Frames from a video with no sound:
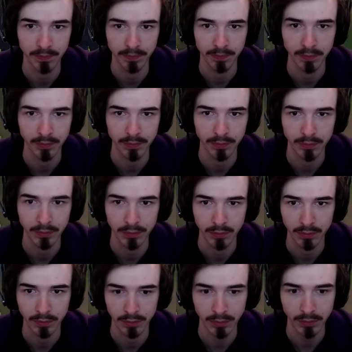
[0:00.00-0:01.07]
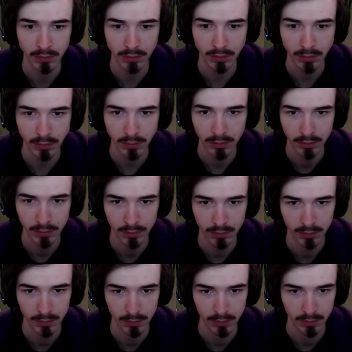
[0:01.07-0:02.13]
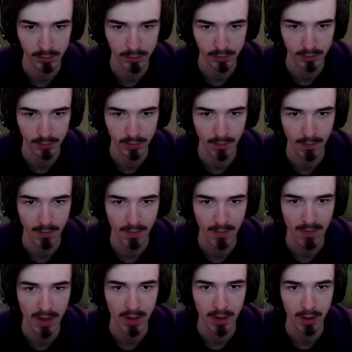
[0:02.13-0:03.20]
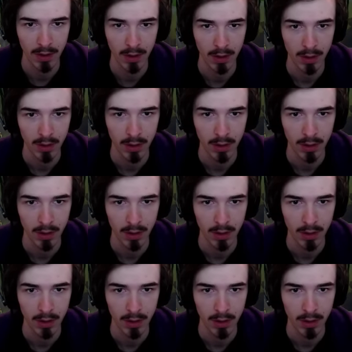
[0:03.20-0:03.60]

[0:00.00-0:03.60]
Nothing is said.